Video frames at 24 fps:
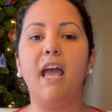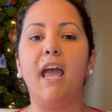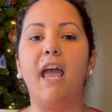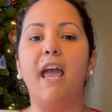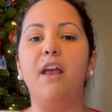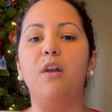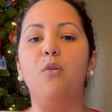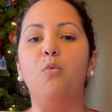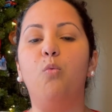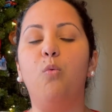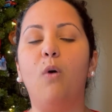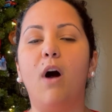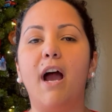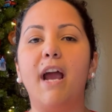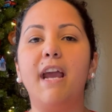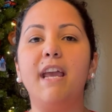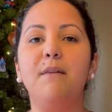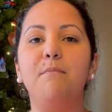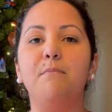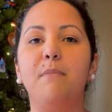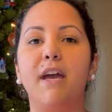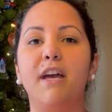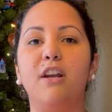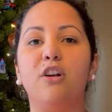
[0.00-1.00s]
and why
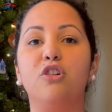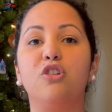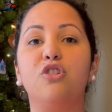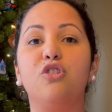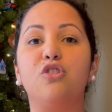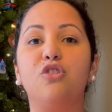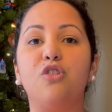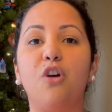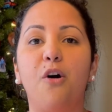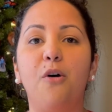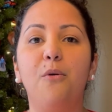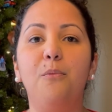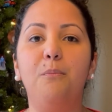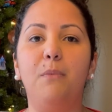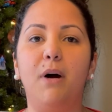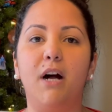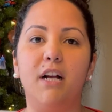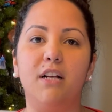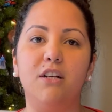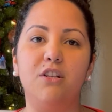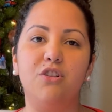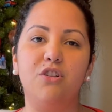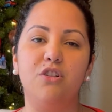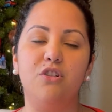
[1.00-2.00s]
it matters so
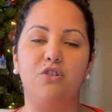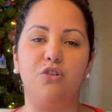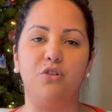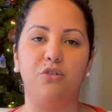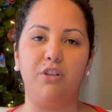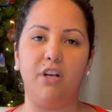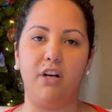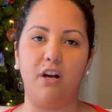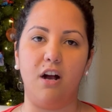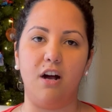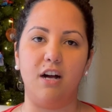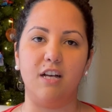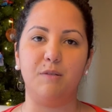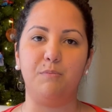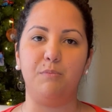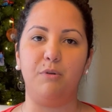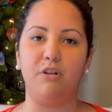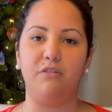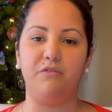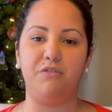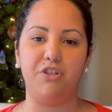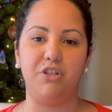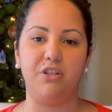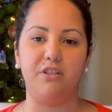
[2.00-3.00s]
much to the gospel
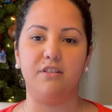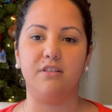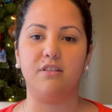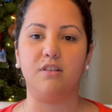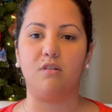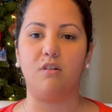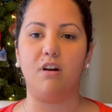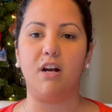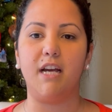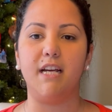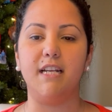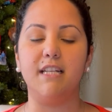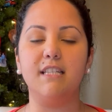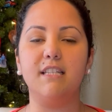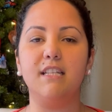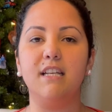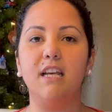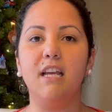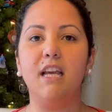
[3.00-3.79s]
of Jesus Christ.